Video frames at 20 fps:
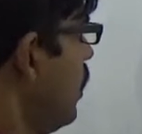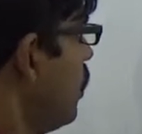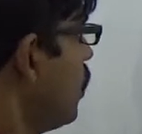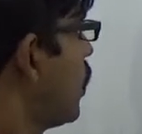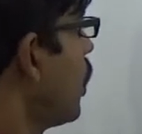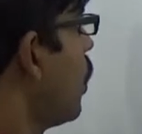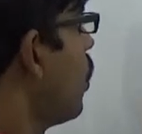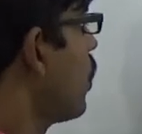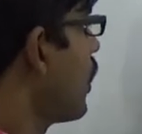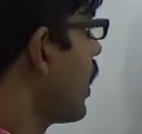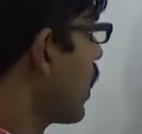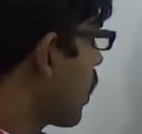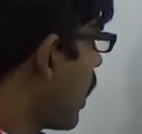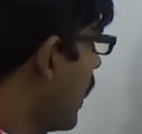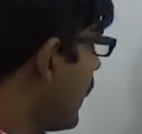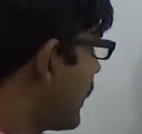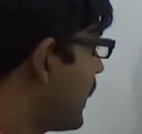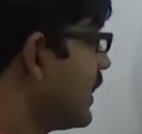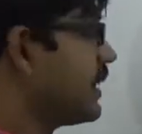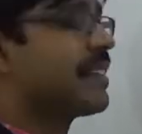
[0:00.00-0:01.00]
donor
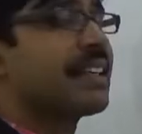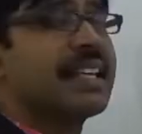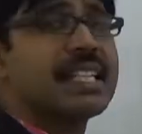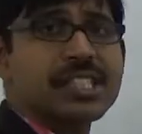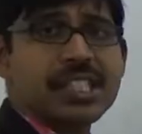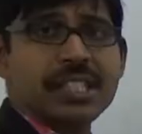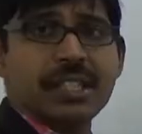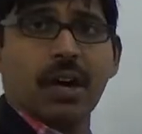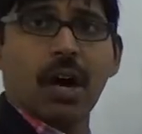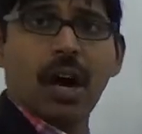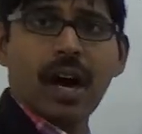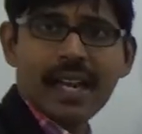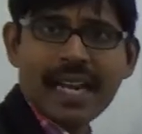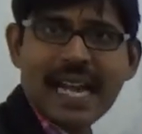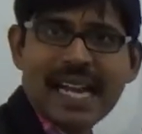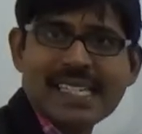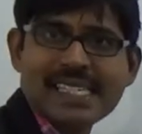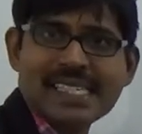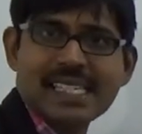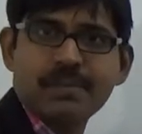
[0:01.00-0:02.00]
concentration or
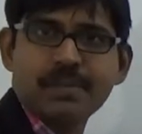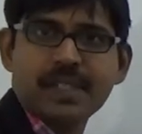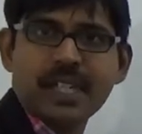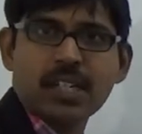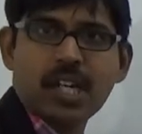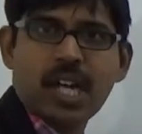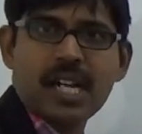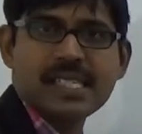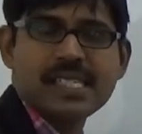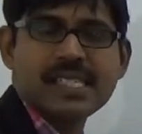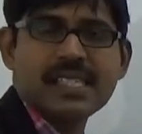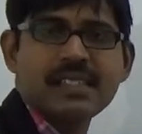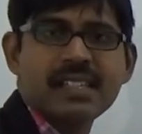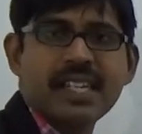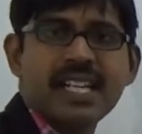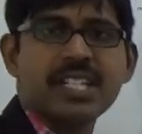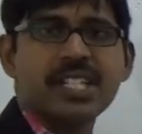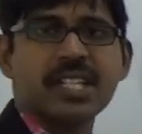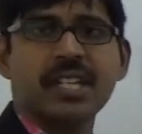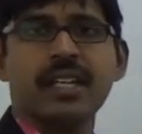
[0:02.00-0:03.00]
acceptor
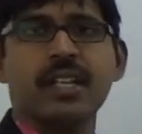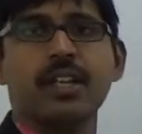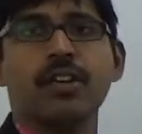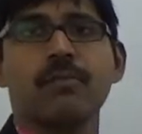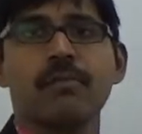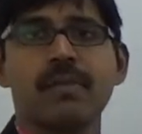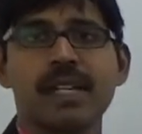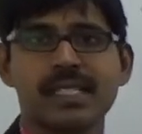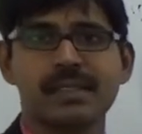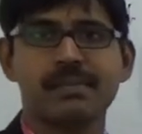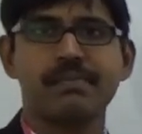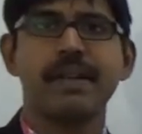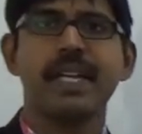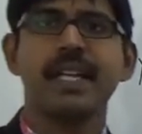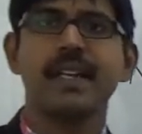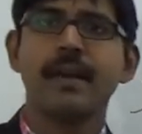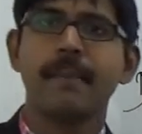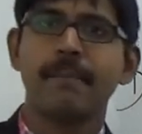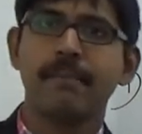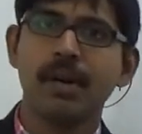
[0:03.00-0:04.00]
concentration, you must be
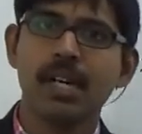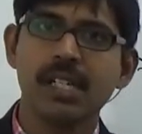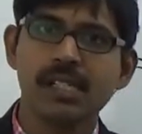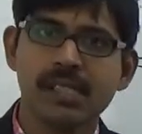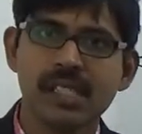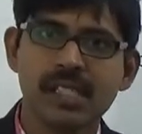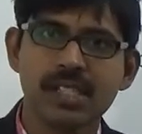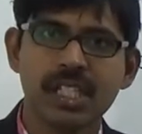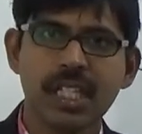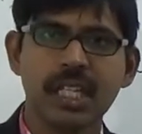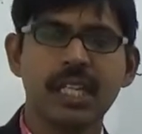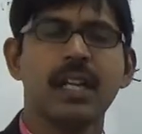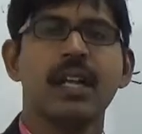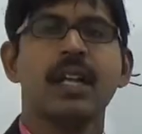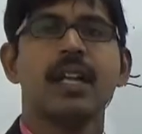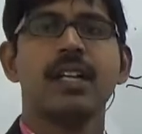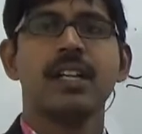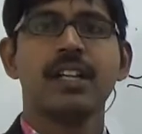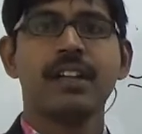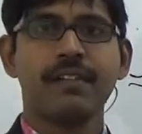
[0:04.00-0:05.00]
in a position
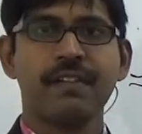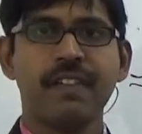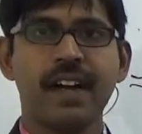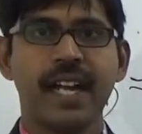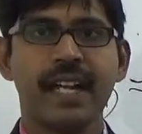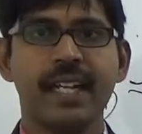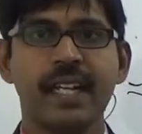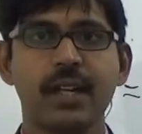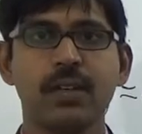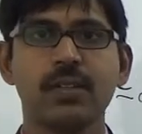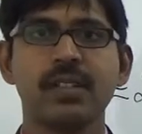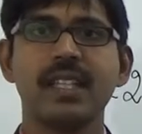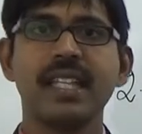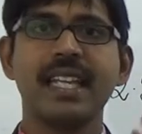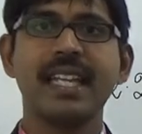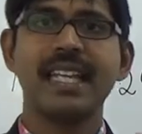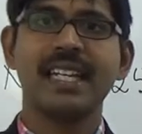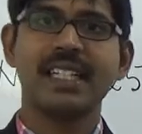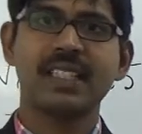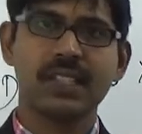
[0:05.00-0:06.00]
to find out
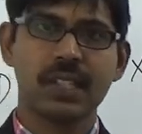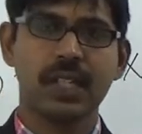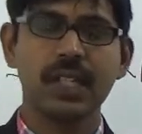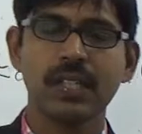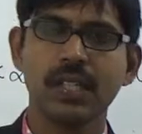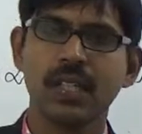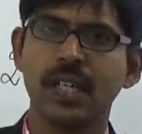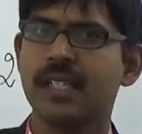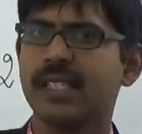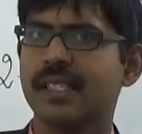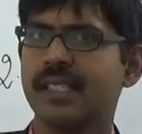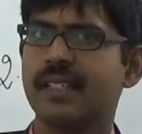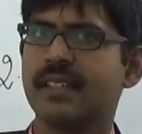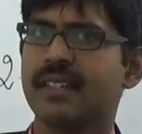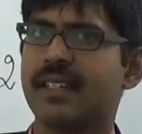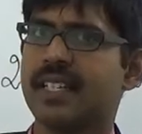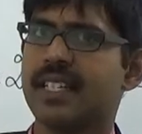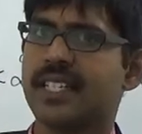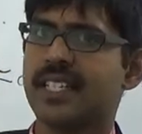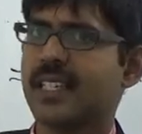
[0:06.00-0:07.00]
the electron
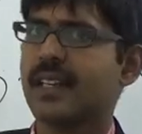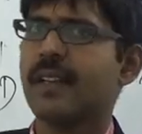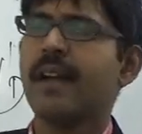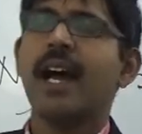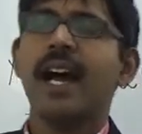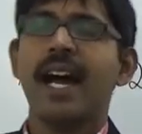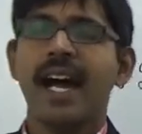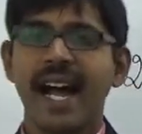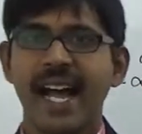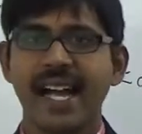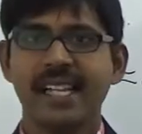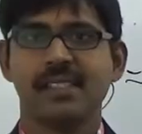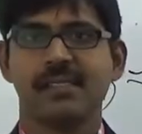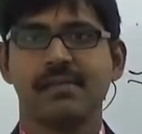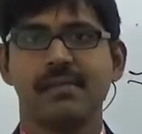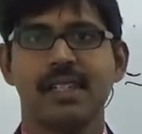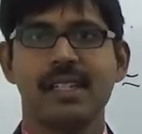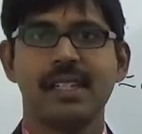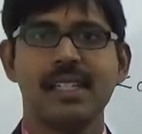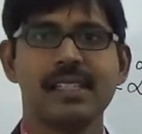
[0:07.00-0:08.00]
concentration as
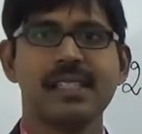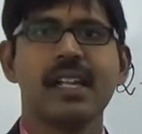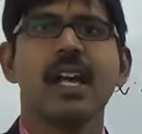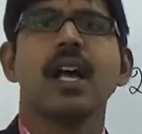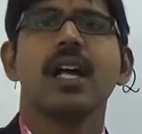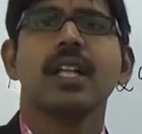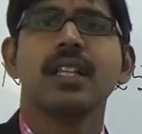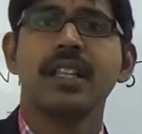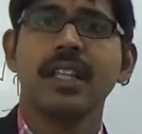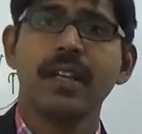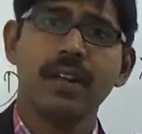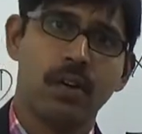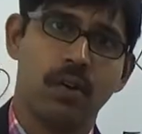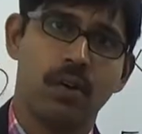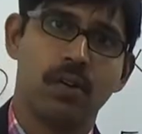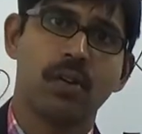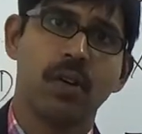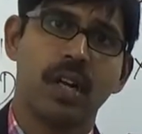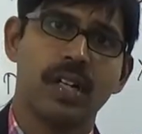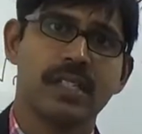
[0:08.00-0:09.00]
well as the
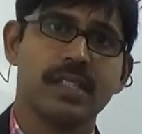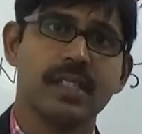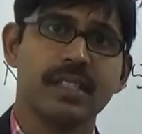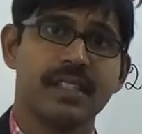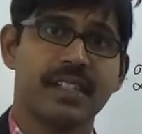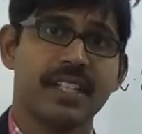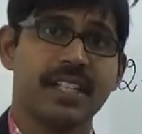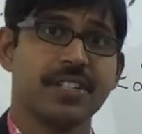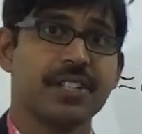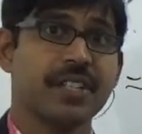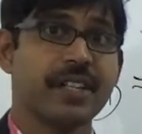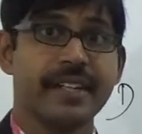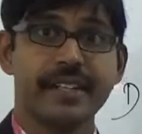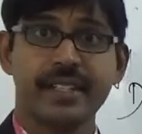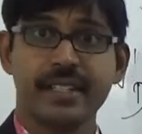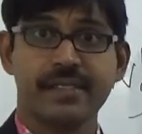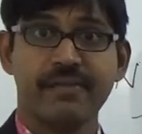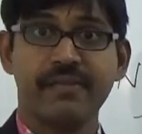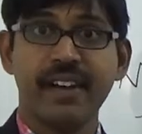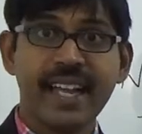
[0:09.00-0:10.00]
whole concentration.
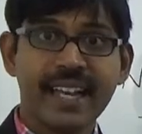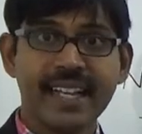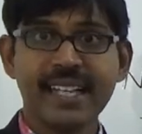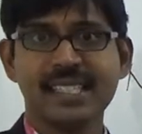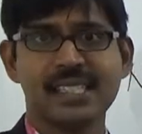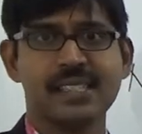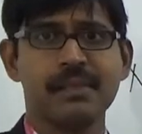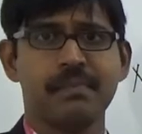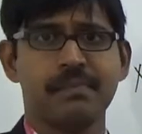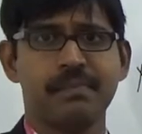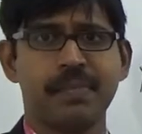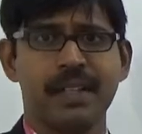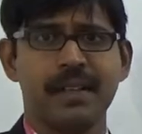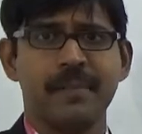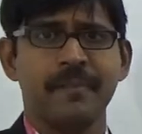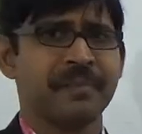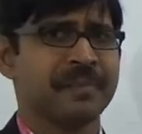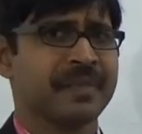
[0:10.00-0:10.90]
It's very simple.